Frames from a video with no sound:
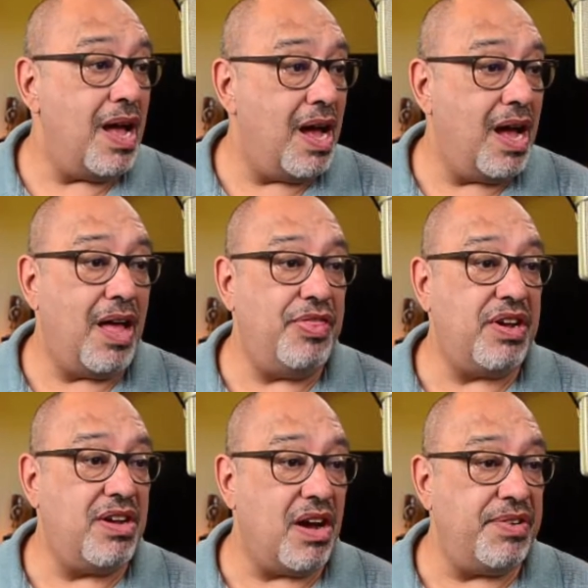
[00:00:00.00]

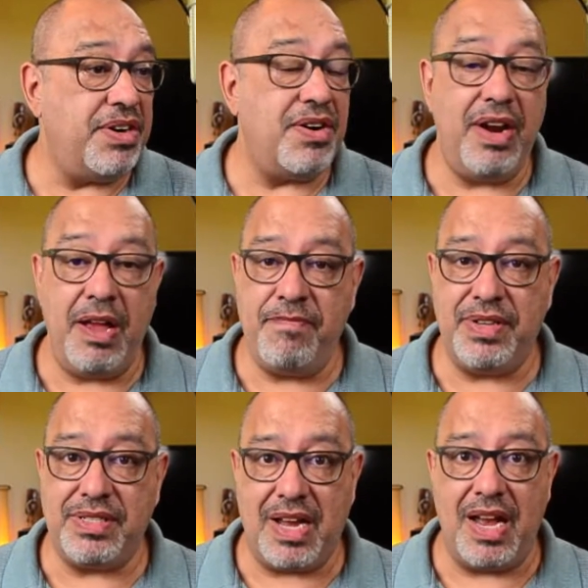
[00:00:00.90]
The governor
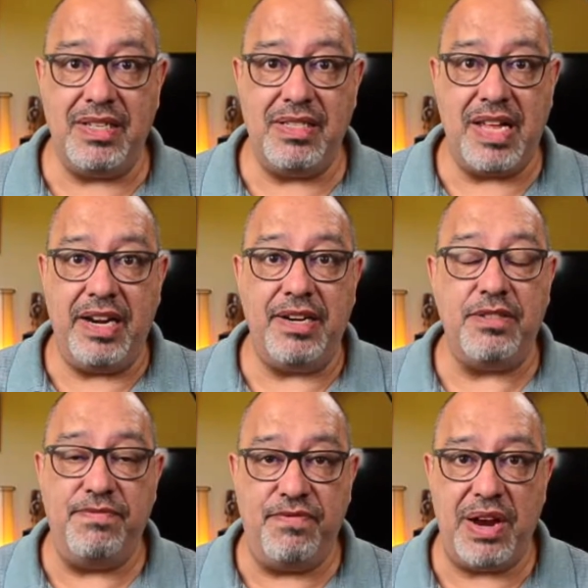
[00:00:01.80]
emphasized that it
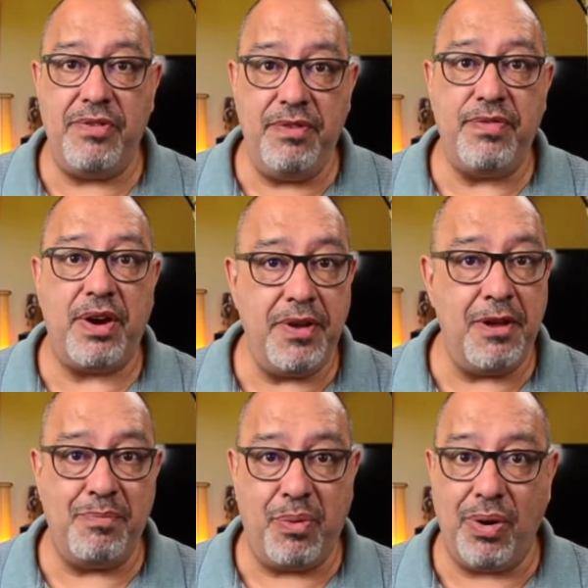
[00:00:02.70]
is very, very
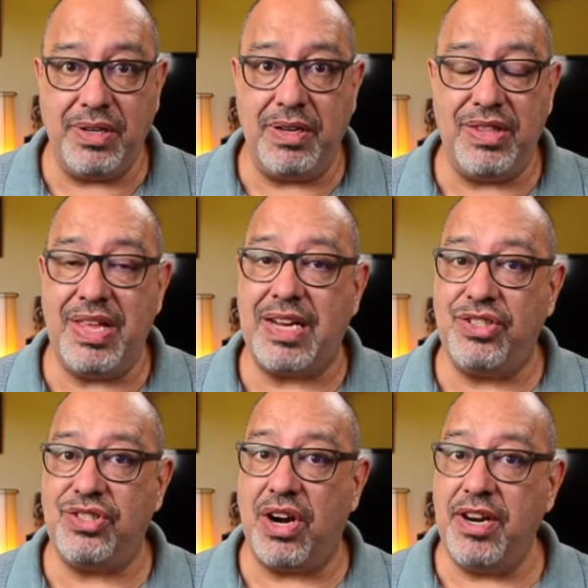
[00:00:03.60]
important that
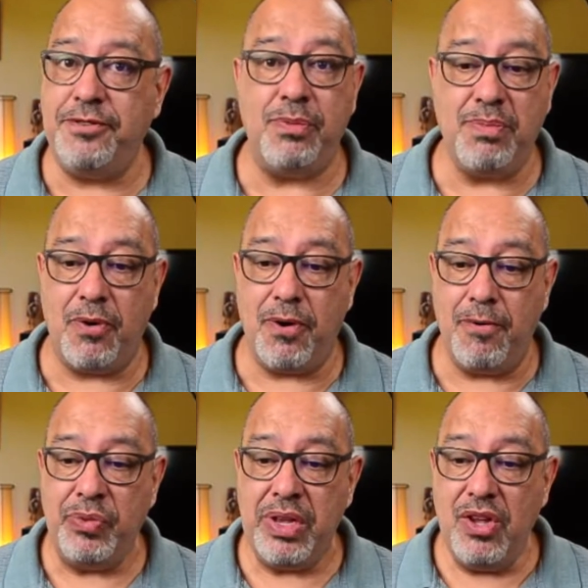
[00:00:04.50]
starting
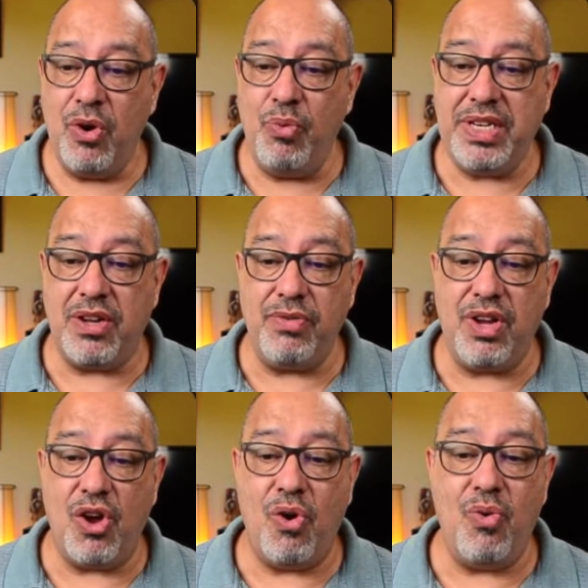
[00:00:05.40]
tomorrow we
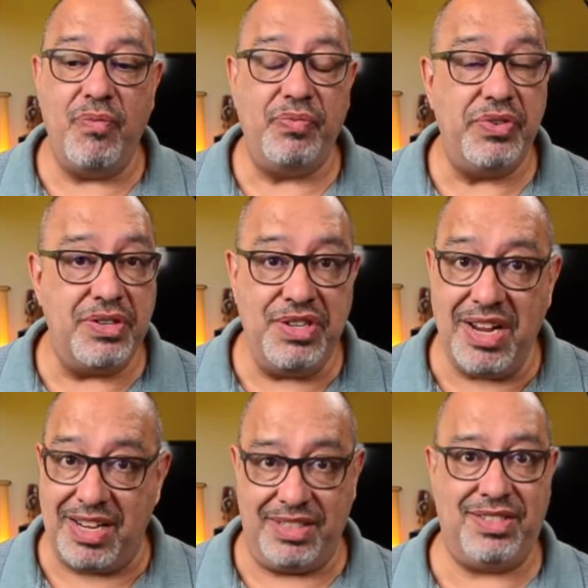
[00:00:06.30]
don't go
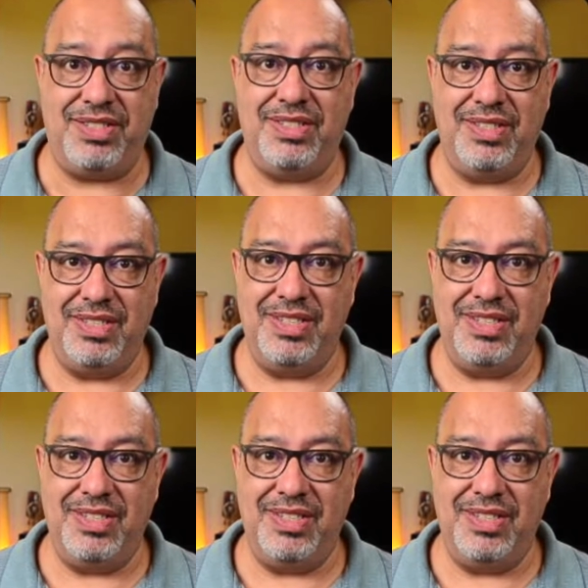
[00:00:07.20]
nuts.